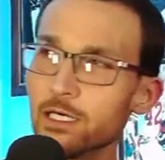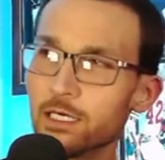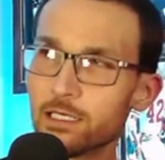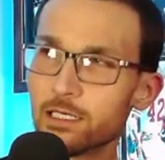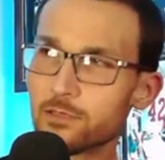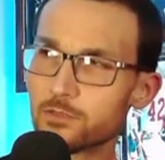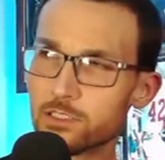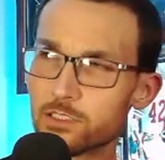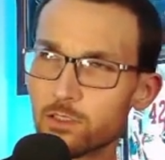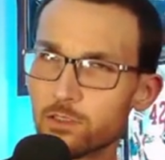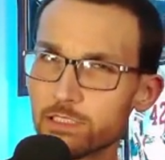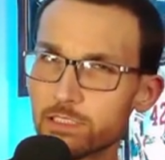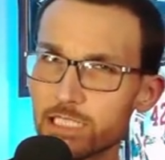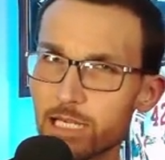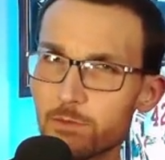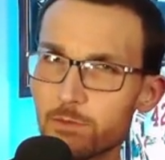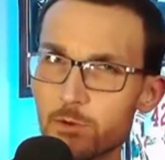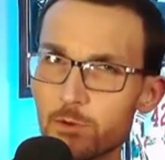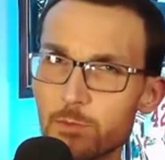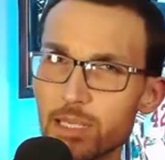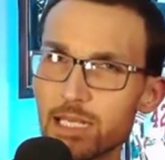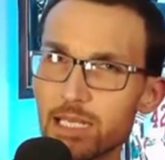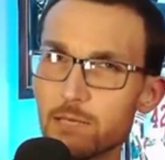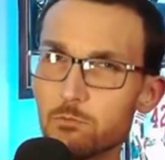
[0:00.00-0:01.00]
That was the only time I
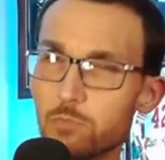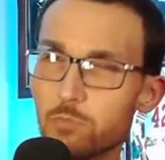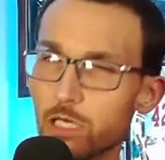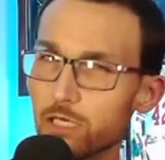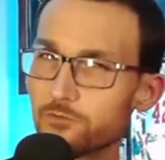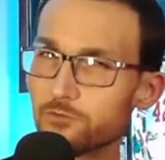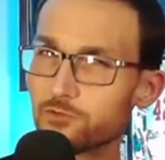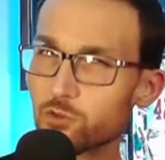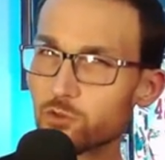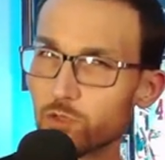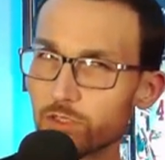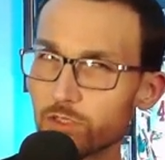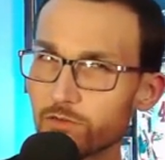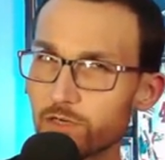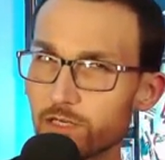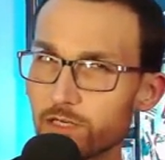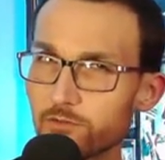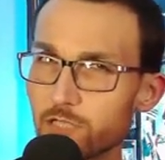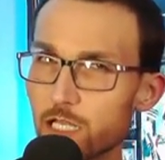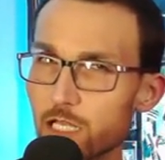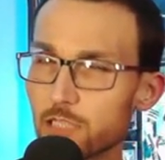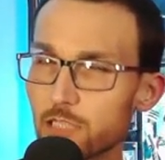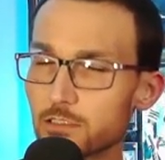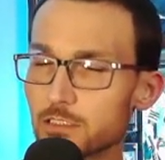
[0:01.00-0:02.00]
made above
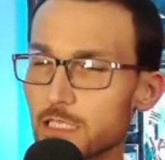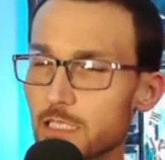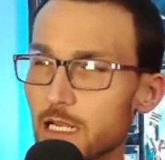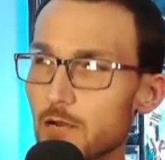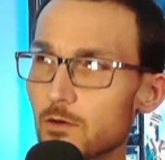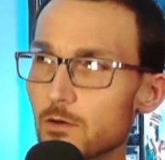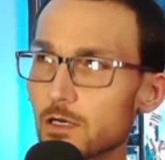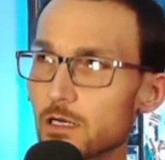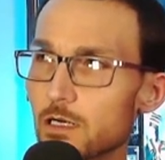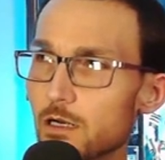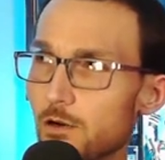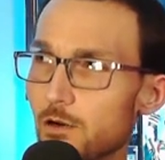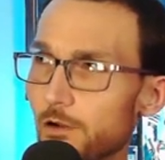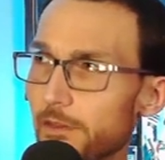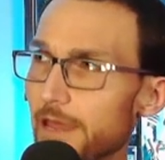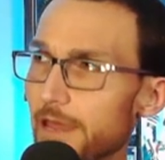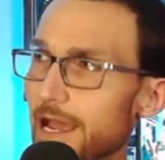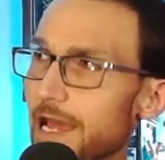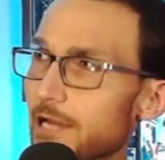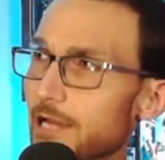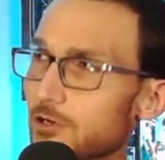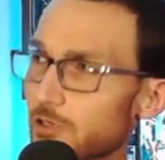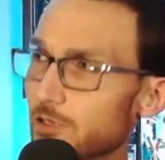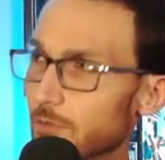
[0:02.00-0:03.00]
$25 an hour.
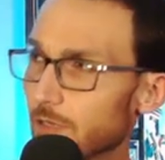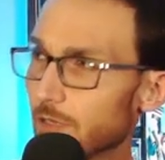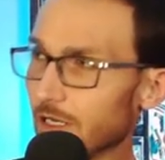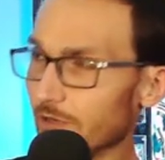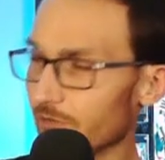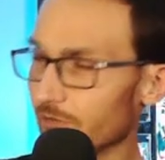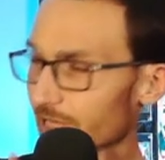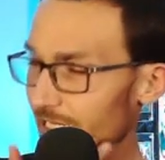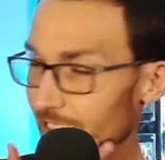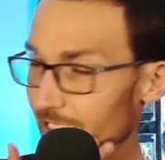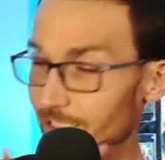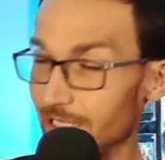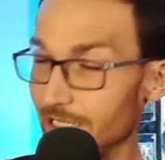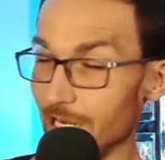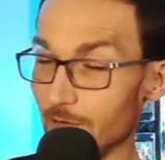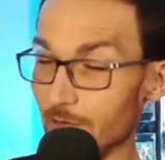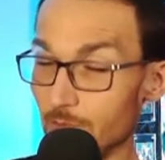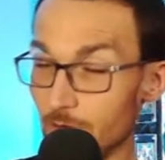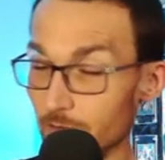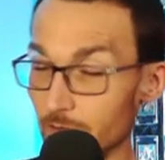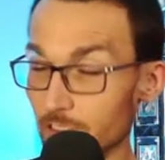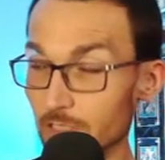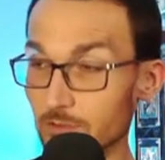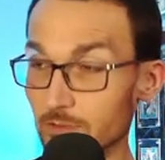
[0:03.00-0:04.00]
At or above, I can't
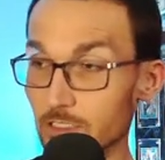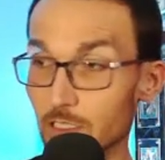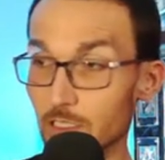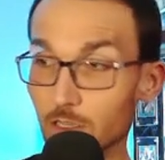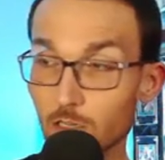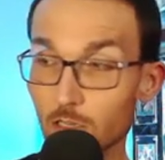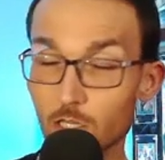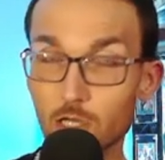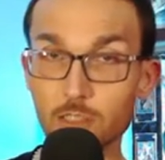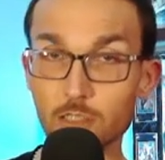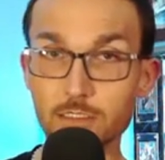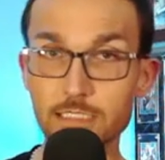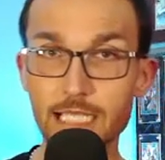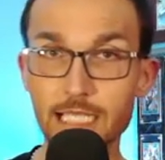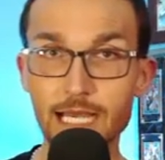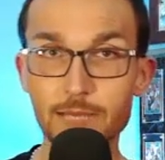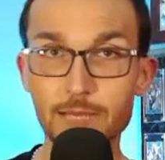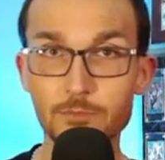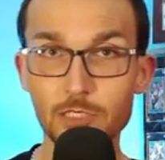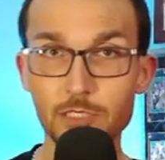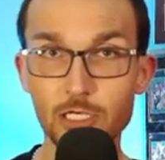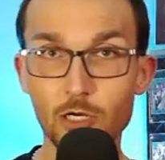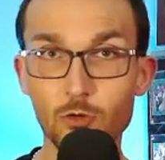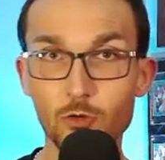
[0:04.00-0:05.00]
remember. That was a long
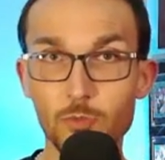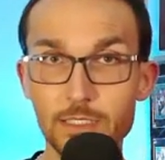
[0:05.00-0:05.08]
time ago.